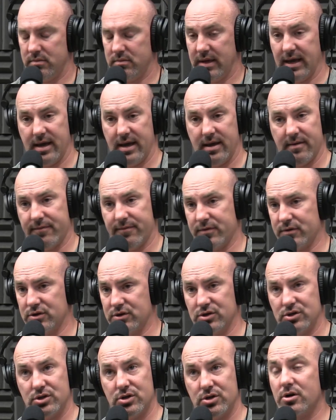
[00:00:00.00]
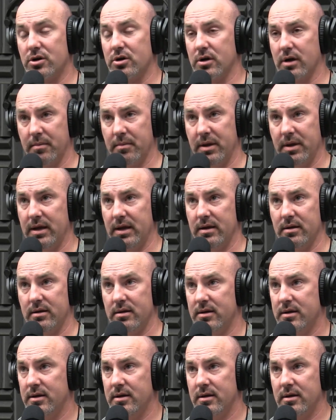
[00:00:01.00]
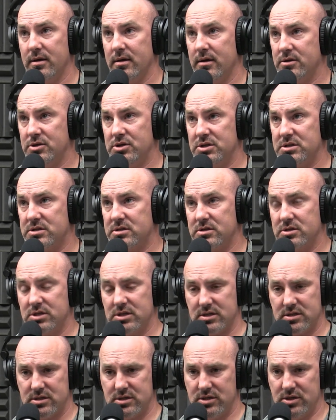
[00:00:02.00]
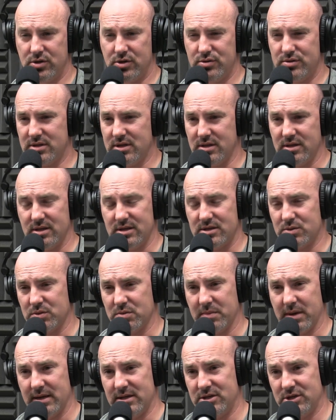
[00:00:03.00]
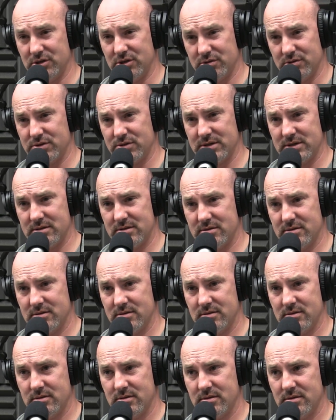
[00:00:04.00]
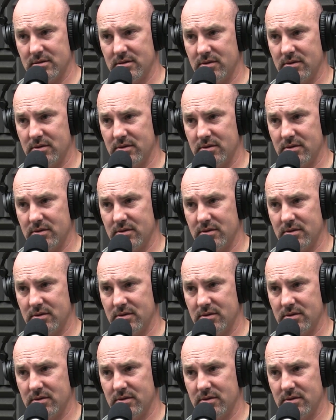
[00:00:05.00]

Yeah, for sure. I mean, just just using this with my children mm-hmm.